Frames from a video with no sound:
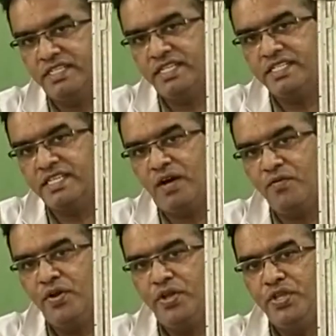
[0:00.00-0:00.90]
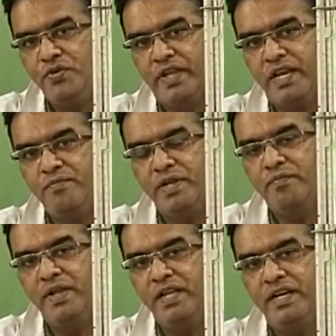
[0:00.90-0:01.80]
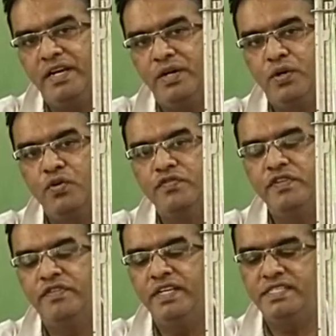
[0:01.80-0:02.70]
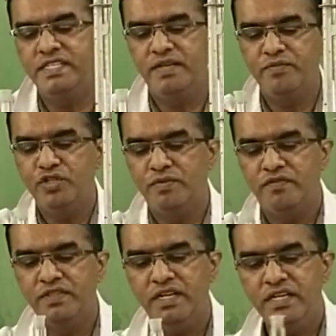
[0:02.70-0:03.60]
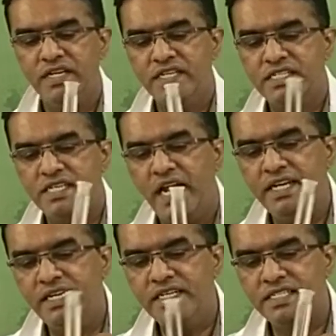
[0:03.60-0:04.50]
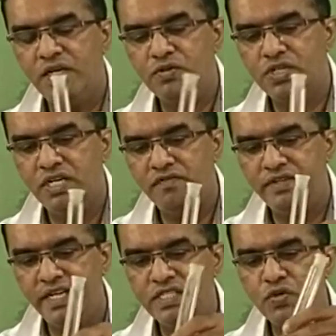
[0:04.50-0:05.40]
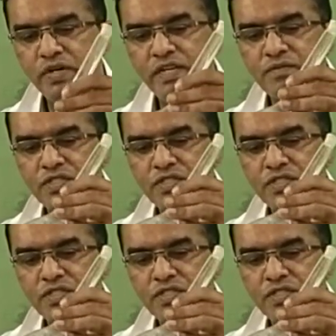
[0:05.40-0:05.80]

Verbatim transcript: This is how you can prepare 250 cm cube of the standard solution of disodium